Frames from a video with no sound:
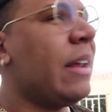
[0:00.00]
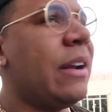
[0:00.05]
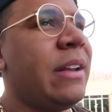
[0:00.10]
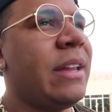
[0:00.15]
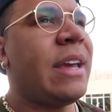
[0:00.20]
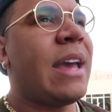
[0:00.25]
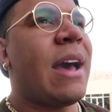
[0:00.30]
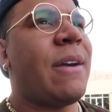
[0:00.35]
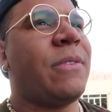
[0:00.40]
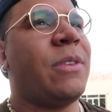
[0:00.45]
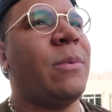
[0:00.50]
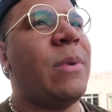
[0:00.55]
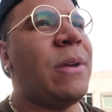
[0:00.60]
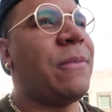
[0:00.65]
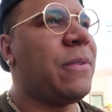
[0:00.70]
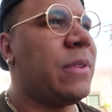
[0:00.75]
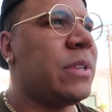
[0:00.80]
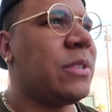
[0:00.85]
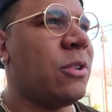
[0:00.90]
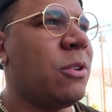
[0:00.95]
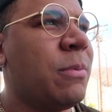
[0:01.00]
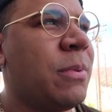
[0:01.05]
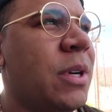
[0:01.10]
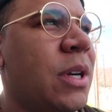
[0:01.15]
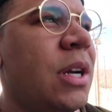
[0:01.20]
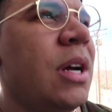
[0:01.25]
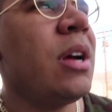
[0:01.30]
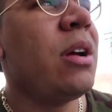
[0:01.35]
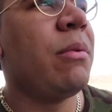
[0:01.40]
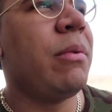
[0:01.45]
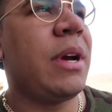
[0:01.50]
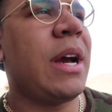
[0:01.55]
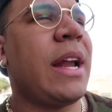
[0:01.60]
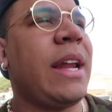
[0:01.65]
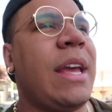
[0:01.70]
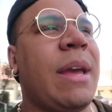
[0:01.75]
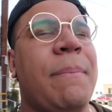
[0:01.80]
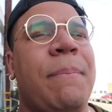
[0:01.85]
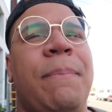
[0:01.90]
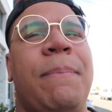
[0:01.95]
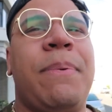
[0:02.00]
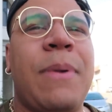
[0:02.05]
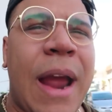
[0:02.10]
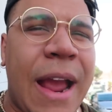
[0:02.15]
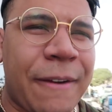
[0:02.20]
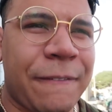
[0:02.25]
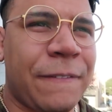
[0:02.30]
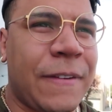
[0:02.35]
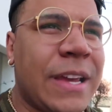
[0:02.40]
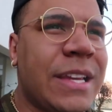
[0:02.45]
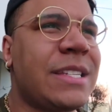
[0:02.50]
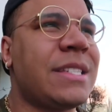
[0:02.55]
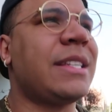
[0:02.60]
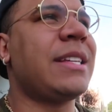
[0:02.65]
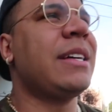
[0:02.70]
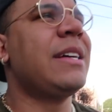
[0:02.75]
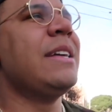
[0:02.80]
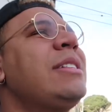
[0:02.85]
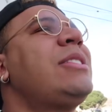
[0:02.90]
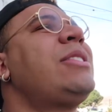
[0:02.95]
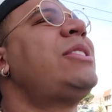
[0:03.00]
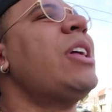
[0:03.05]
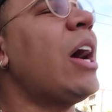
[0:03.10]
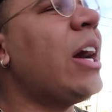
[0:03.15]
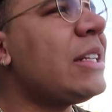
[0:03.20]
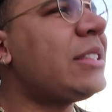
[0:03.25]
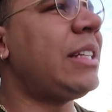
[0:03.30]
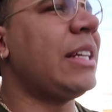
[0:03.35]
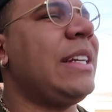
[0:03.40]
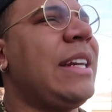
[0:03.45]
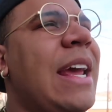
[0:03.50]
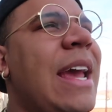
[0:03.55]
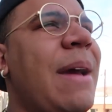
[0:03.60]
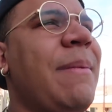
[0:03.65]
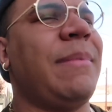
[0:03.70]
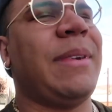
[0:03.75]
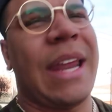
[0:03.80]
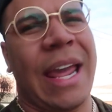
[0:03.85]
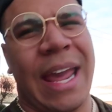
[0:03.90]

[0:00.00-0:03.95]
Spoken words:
literally have to wait for this Uber. We gotta get breakfast, start the damn